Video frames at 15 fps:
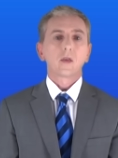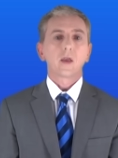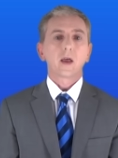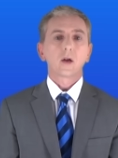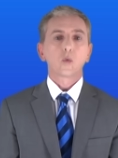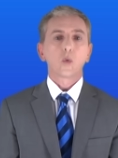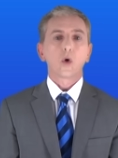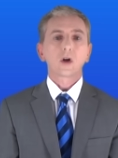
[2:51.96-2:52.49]

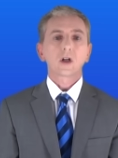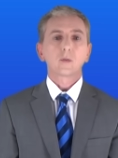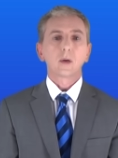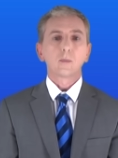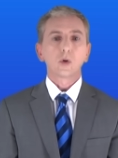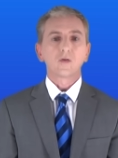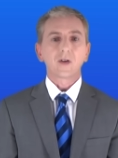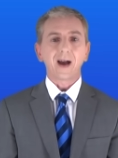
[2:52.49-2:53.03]
then water will
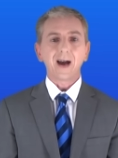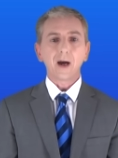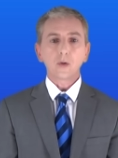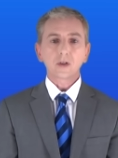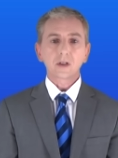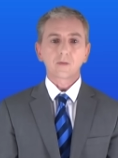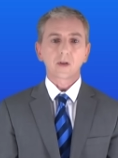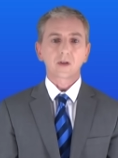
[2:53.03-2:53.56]
move
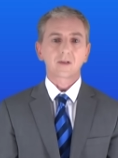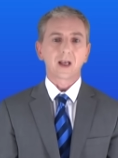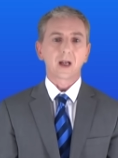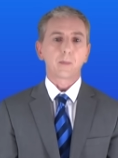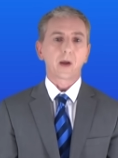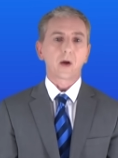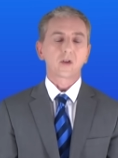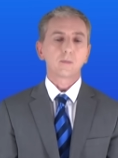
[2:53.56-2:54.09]
out of the cell
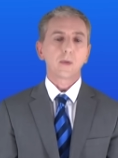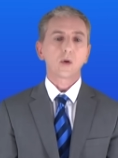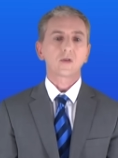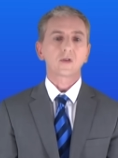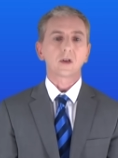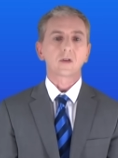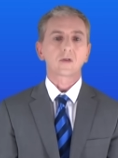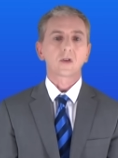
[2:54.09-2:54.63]
by
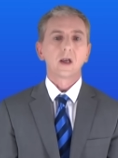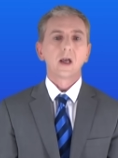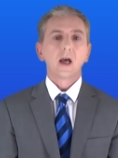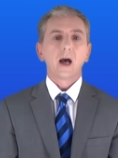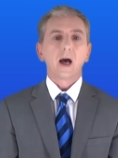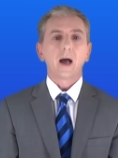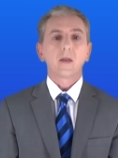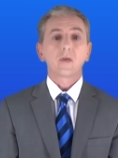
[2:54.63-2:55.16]
osmosis,
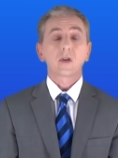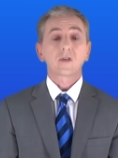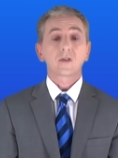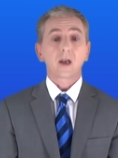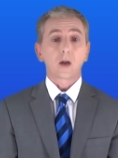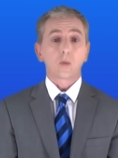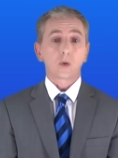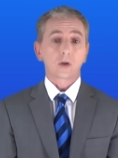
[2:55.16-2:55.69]
and the
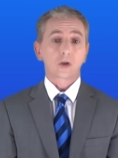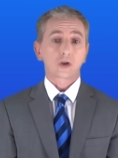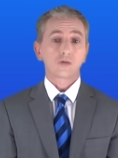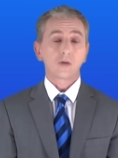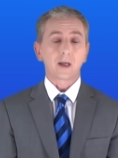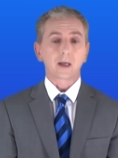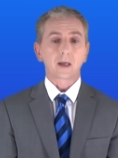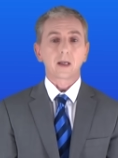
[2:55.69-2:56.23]
cell will
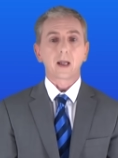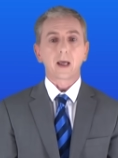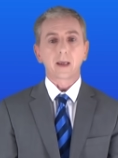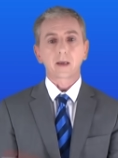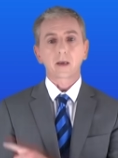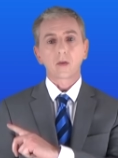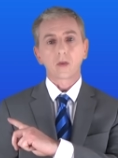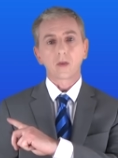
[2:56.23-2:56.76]
shrink
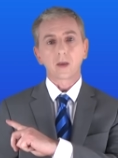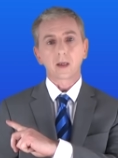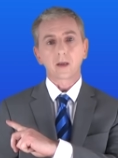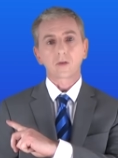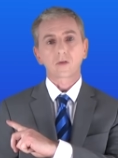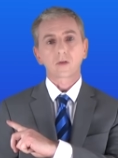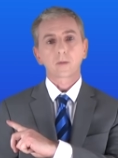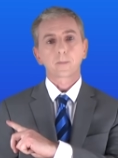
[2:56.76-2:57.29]
like
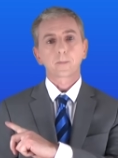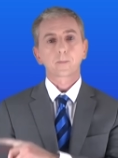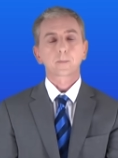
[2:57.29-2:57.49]
this.